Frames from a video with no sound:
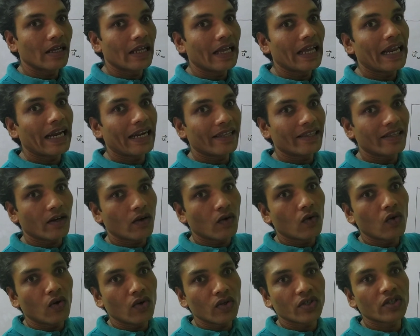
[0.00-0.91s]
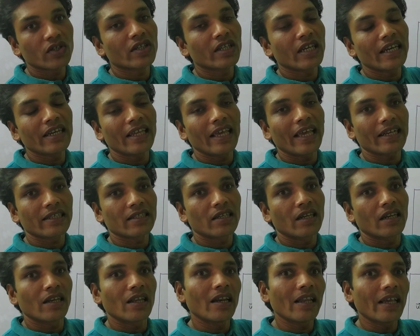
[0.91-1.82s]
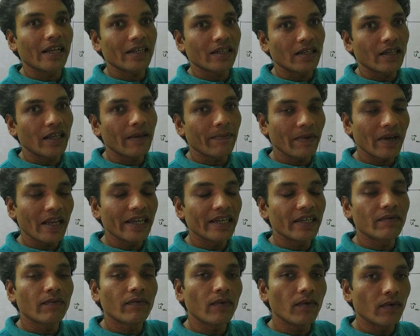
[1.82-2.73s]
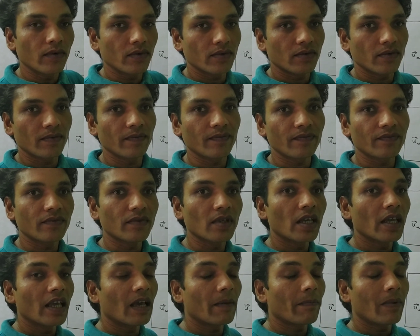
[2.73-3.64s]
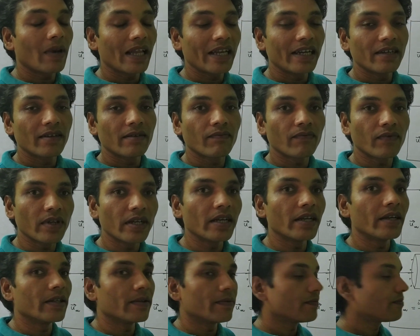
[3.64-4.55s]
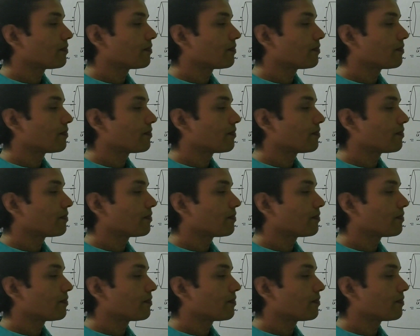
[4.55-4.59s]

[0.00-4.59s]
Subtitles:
at the constant external applied field.